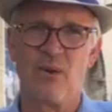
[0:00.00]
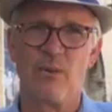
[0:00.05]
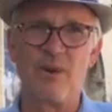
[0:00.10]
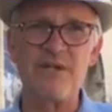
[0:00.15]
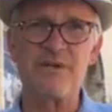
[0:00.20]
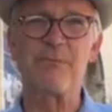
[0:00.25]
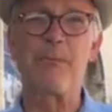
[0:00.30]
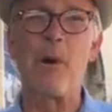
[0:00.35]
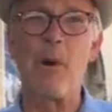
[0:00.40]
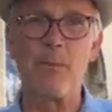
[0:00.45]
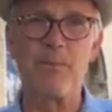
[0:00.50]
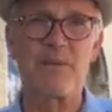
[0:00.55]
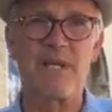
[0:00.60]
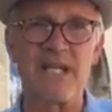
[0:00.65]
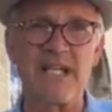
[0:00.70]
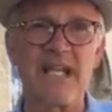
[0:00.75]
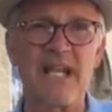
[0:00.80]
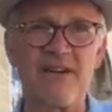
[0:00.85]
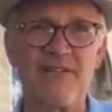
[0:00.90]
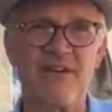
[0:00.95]
Which Pope
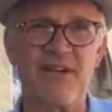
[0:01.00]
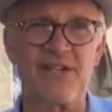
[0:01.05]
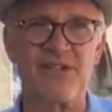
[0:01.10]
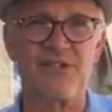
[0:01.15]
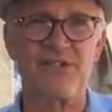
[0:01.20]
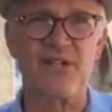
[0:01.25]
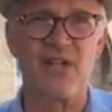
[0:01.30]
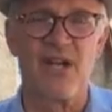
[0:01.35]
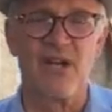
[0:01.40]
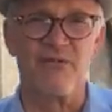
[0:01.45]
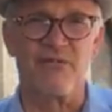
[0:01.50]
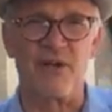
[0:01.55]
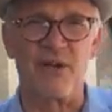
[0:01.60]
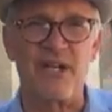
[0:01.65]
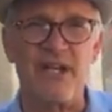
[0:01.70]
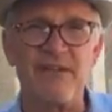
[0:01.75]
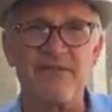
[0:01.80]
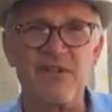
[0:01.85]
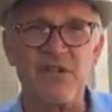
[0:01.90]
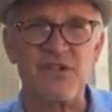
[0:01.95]
can give us
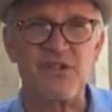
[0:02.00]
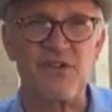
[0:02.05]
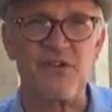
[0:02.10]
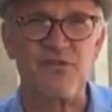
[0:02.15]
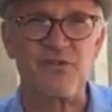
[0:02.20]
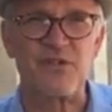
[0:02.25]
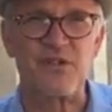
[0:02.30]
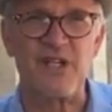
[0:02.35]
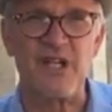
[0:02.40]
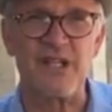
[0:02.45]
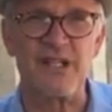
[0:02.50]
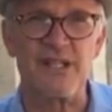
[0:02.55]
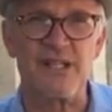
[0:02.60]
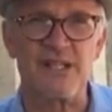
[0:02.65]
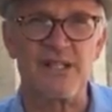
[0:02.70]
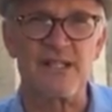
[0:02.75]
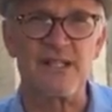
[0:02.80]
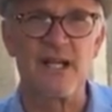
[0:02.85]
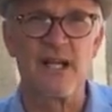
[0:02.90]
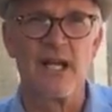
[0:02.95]
forgiveness of
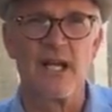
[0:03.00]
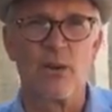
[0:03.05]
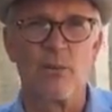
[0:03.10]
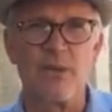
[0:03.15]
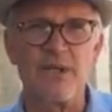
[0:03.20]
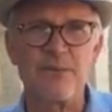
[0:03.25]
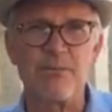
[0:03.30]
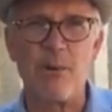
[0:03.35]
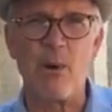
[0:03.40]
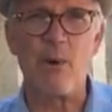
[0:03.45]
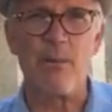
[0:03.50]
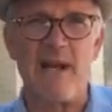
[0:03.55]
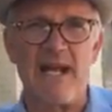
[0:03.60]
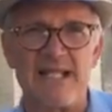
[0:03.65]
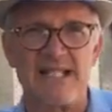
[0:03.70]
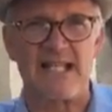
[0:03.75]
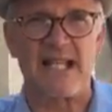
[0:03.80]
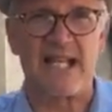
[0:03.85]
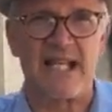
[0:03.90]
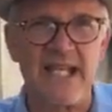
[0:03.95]
sins? Which Pope
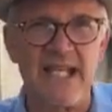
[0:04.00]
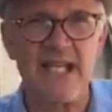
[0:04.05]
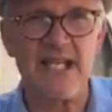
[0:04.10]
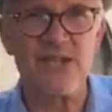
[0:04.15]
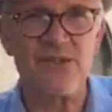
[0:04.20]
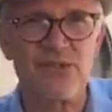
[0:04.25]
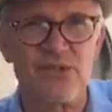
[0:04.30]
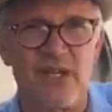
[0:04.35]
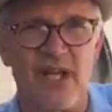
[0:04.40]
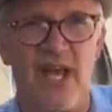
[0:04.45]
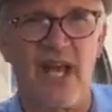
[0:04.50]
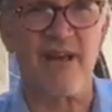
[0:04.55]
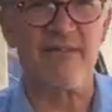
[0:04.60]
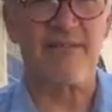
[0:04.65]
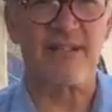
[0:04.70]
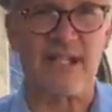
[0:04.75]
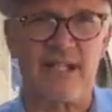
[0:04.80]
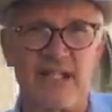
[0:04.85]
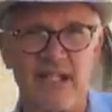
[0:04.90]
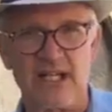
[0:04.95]
has the keys to
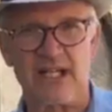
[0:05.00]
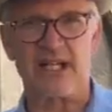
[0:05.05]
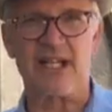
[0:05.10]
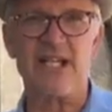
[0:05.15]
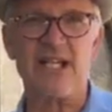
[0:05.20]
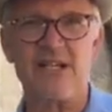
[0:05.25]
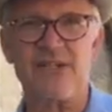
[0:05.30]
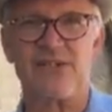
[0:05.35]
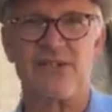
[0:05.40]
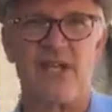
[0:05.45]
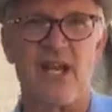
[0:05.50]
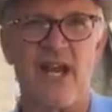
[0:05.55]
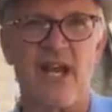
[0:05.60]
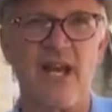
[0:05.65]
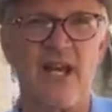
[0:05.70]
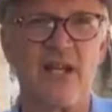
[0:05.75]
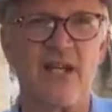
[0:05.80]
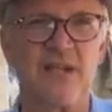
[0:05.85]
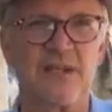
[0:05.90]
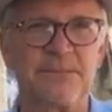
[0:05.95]
heaven and the keys to
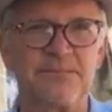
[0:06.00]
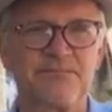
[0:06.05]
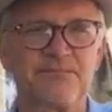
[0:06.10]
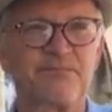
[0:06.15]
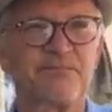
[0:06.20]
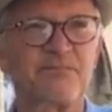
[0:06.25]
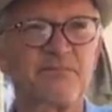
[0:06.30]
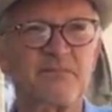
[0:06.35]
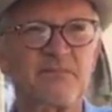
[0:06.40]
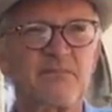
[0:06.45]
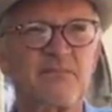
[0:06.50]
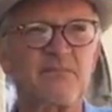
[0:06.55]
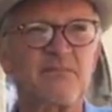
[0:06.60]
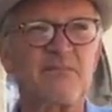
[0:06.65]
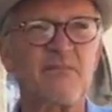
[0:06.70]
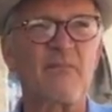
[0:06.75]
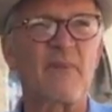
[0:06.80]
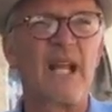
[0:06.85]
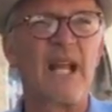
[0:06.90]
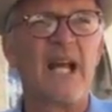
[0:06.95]
hell?
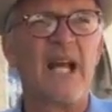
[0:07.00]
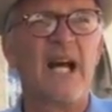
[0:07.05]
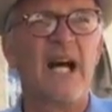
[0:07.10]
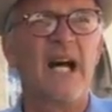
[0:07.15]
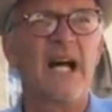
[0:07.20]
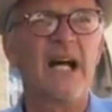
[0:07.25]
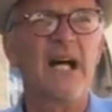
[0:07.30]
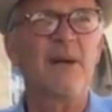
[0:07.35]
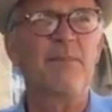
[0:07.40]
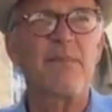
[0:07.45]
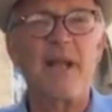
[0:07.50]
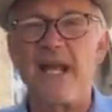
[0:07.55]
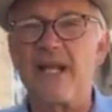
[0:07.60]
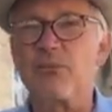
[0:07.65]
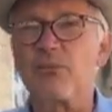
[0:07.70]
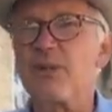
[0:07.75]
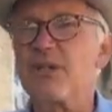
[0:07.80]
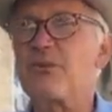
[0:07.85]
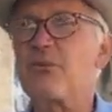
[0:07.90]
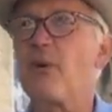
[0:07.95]

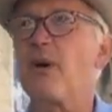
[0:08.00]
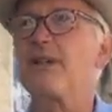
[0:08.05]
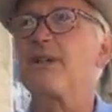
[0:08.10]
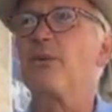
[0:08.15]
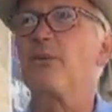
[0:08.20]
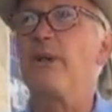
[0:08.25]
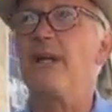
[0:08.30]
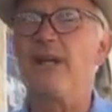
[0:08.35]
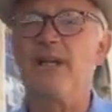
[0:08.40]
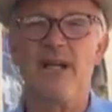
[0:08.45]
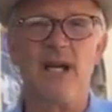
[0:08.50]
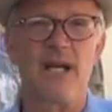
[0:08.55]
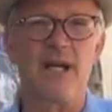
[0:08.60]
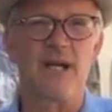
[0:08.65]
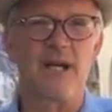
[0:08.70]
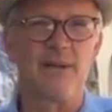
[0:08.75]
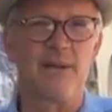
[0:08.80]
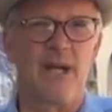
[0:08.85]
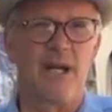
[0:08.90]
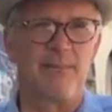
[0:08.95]
And which one do we
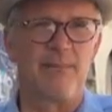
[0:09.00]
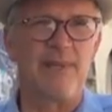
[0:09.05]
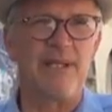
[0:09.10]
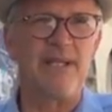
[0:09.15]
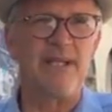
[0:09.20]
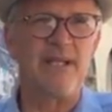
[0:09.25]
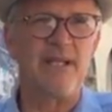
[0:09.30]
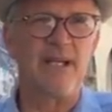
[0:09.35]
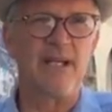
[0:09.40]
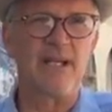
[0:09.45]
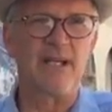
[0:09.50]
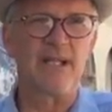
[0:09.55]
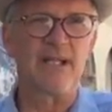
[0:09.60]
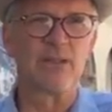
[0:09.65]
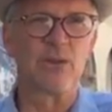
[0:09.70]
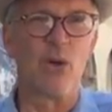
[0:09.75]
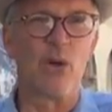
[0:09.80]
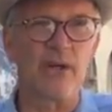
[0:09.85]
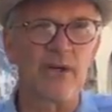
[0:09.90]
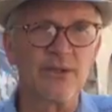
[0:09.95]
be
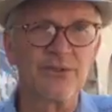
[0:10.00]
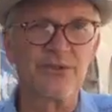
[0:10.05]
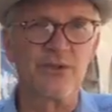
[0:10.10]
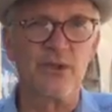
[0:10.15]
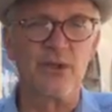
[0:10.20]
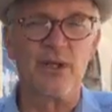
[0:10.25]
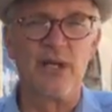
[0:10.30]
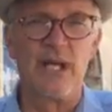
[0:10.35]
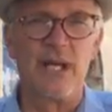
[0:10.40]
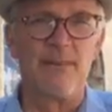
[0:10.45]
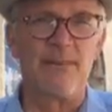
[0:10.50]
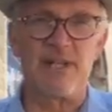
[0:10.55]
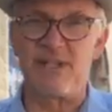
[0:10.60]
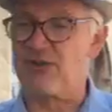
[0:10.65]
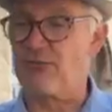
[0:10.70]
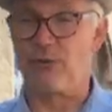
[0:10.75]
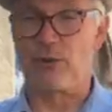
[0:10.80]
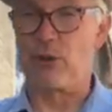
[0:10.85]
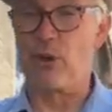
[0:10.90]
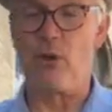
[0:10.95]
loyal to?
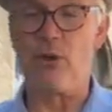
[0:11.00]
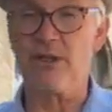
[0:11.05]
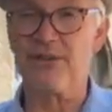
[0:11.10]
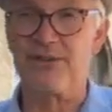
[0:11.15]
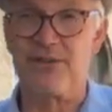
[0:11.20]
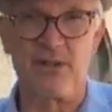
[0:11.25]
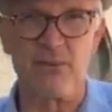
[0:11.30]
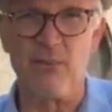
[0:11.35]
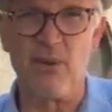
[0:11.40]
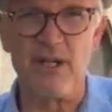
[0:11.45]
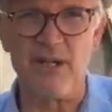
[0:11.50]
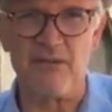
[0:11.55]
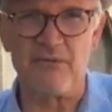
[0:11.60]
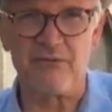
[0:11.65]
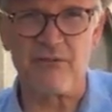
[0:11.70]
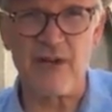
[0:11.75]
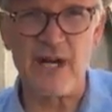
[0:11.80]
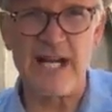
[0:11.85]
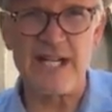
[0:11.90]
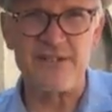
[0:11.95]
Because if we're loyal to the one in
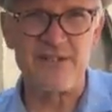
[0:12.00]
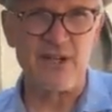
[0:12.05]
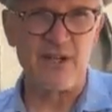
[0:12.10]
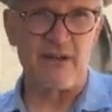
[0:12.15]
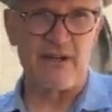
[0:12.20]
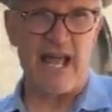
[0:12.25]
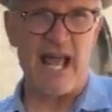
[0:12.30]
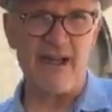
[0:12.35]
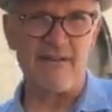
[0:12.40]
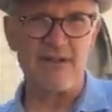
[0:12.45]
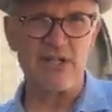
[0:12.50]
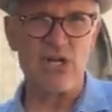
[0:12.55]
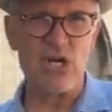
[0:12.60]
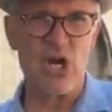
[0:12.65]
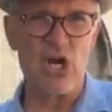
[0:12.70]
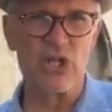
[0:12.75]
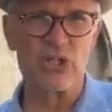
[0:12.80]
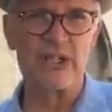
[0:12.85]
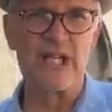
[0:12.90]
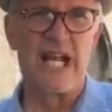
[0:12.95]
France, here in
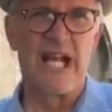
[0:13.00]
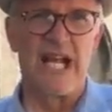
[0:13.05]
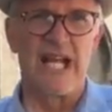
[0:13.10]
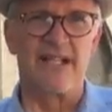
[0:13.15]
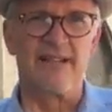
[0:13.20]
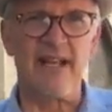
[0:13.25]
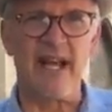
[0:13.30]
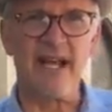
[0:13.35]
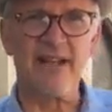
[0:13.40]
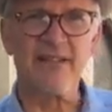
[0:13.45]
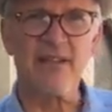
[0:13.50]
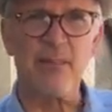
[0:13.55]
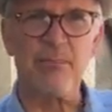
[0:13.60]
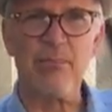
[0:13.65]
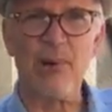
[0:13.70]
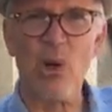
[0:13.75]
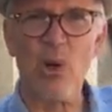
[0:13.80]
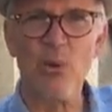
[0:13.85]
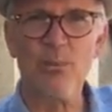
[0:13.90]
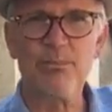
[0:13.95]
Avignon, then the
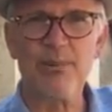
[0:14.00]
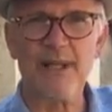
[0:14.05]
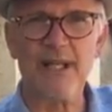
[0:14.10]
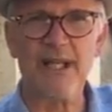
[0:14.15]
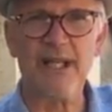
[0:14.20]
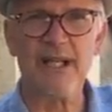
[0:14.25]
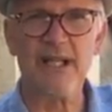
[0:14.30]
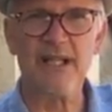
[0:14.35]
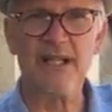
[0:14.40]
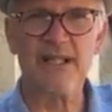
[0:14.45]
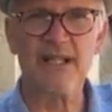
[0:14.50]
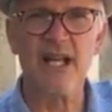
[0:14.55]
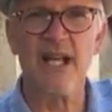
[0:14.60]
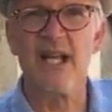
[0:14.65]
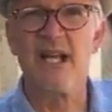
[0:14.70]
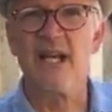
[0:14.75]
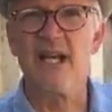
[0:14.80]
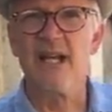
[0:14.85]
Pope in